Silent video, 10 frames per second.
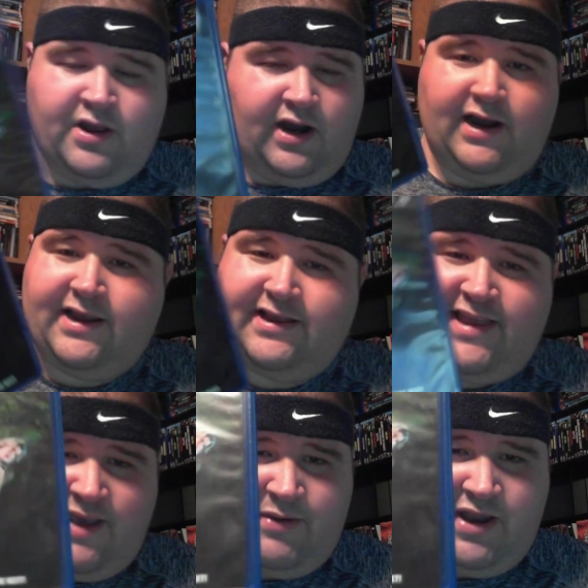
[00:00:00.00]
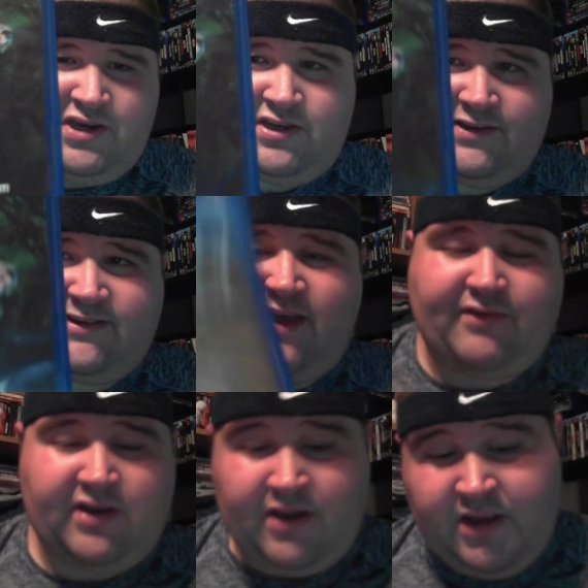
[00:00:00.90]
Contamination
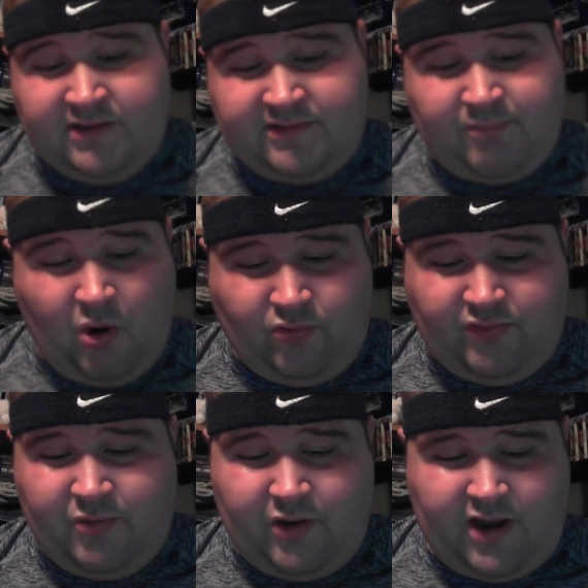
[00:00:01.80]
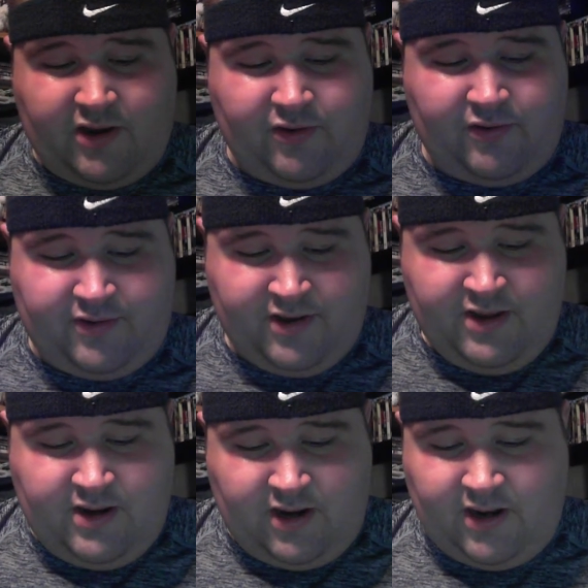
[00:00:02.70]
7, supposedly what I heard,
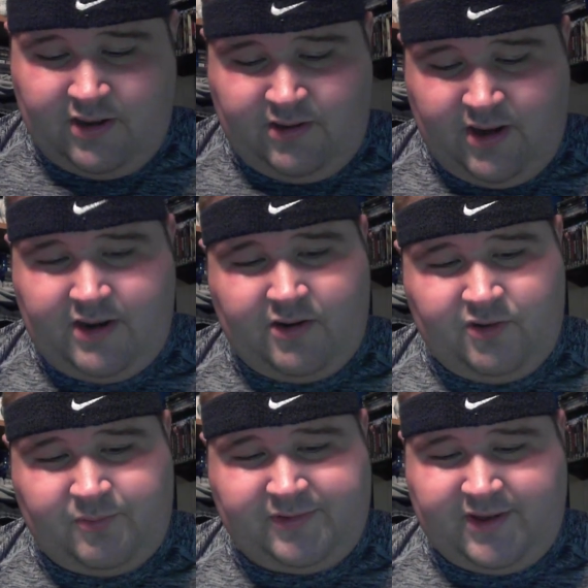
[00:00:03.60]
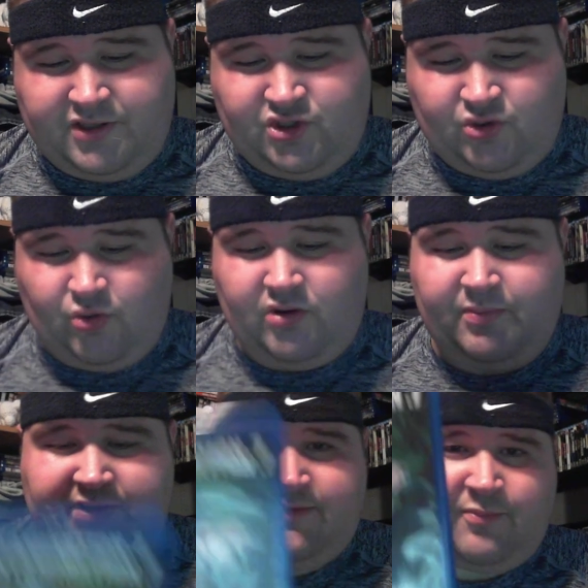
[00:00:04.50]
not 100% sure,
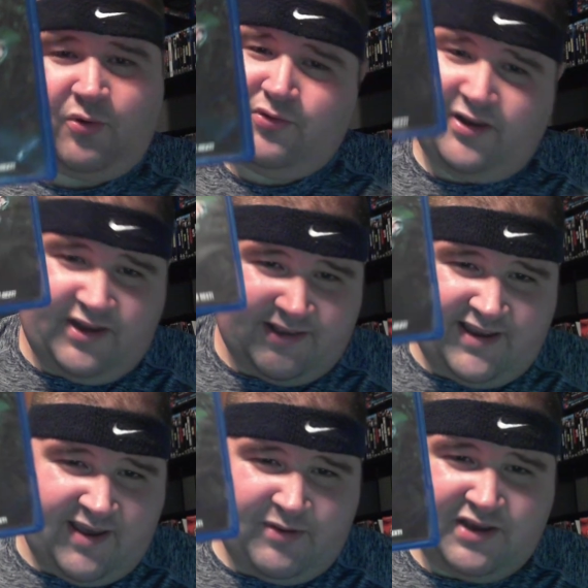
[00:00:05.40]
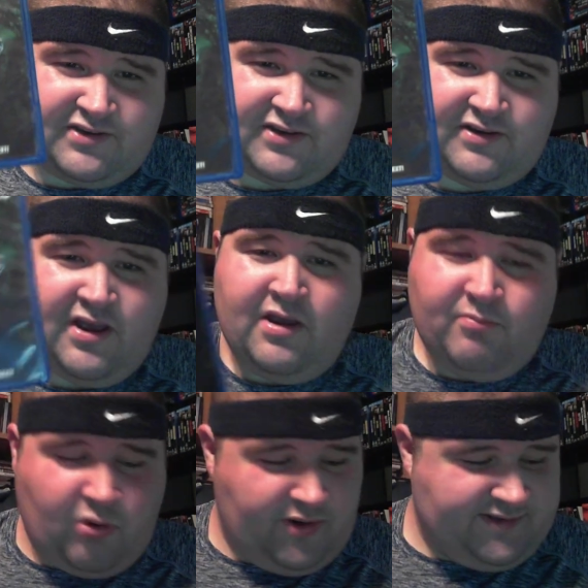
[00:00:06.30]
but supposedly Contamination
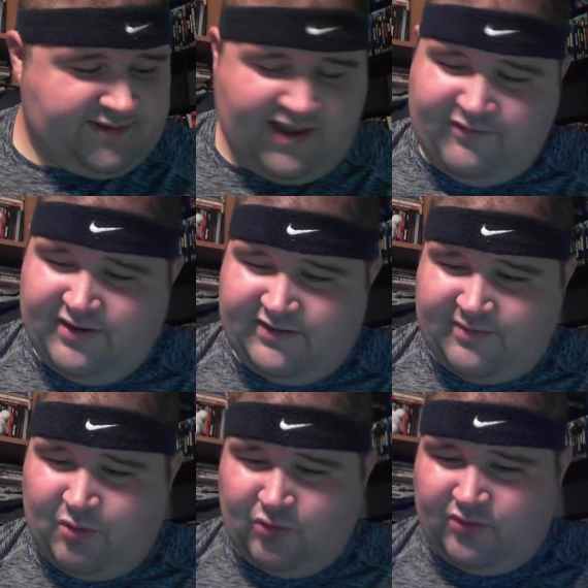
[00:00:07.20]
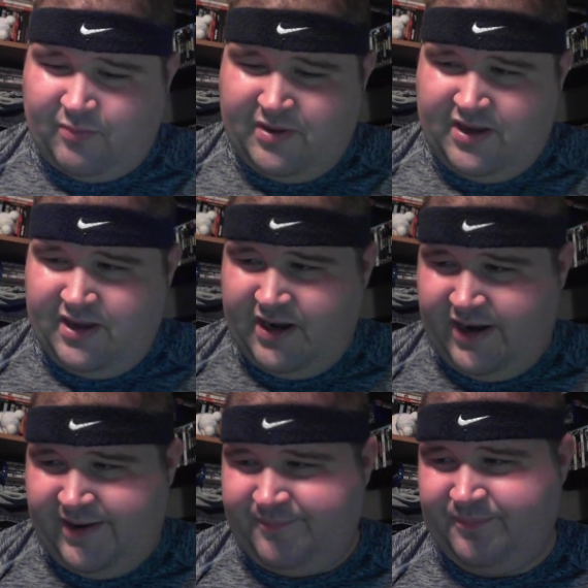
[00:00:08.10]
0.7 is supposed to be,
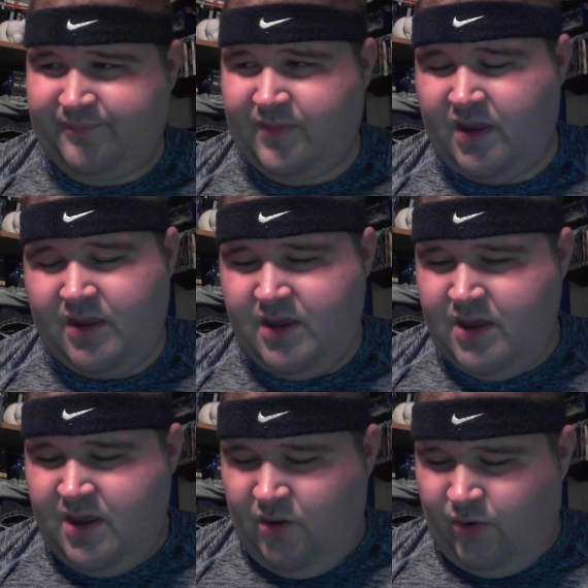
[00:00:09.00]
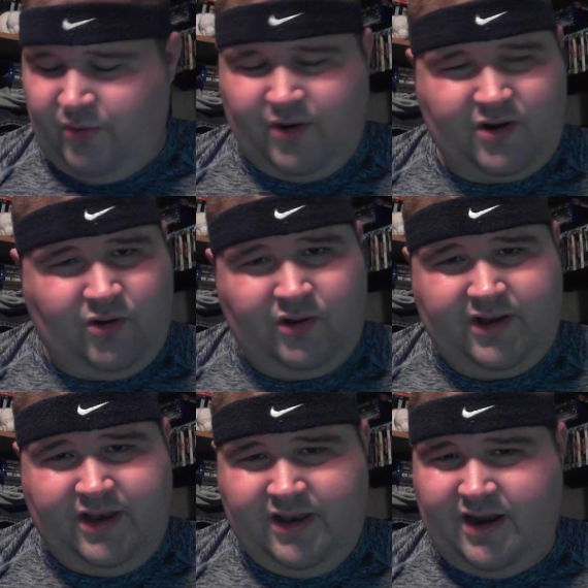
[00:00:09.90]
what do you want to call
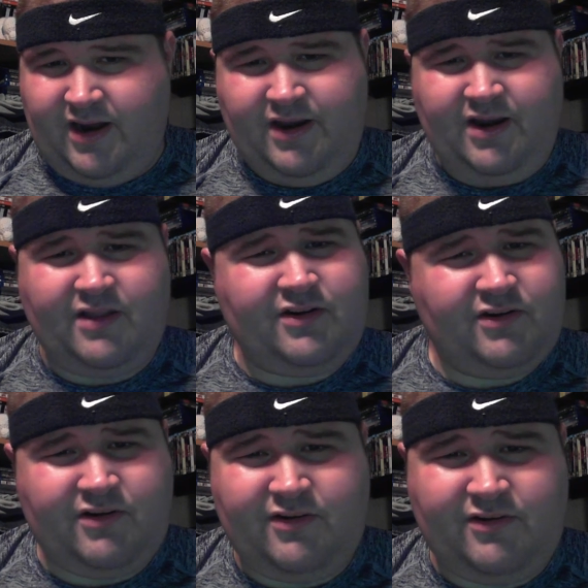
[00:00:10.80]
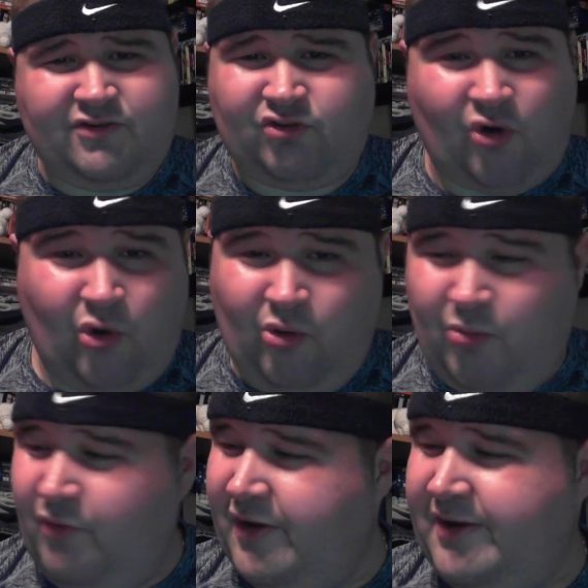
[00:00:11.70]
it, another troll
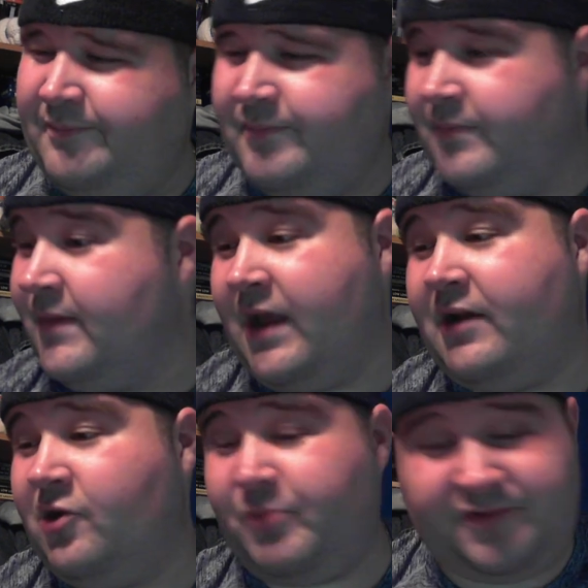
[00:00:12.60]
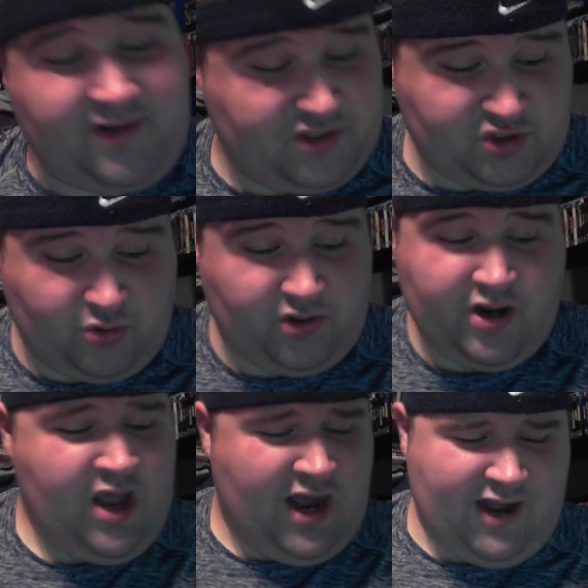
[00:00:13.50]
movie? Not 100% sure.
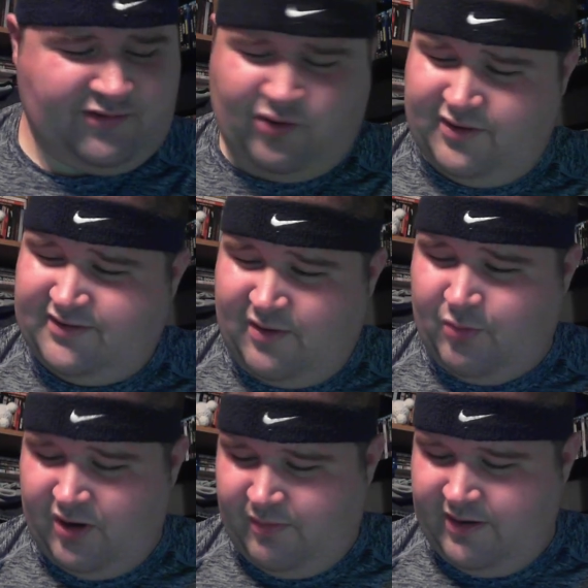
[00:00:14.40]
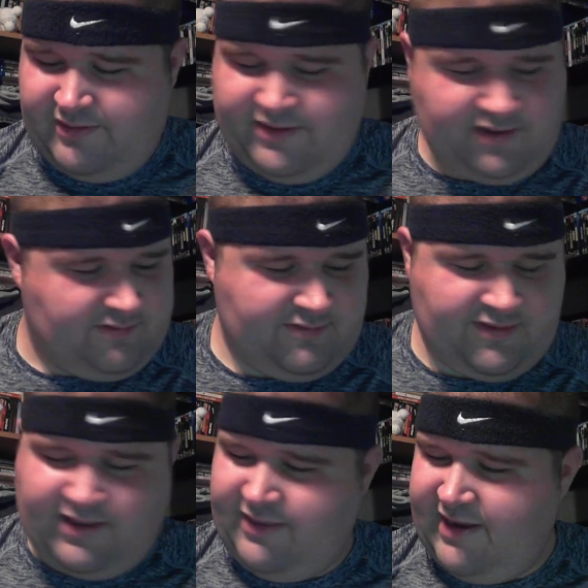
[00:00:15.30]
I saw it somewhere, but didn't
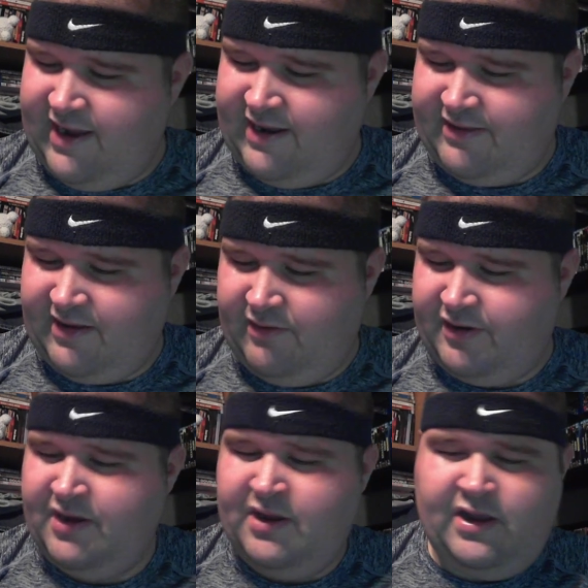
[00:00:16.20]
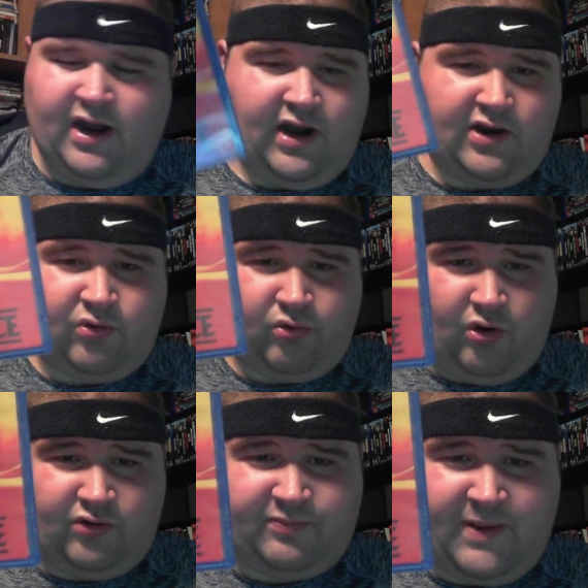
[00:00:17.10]
think anything of it.
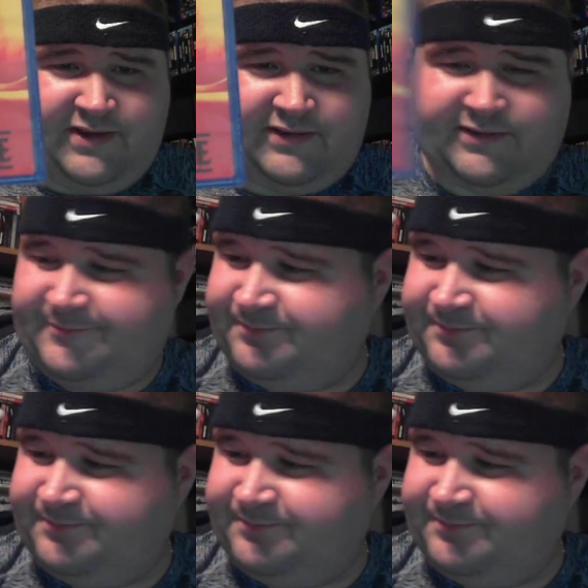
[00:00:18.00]
Crawl Space.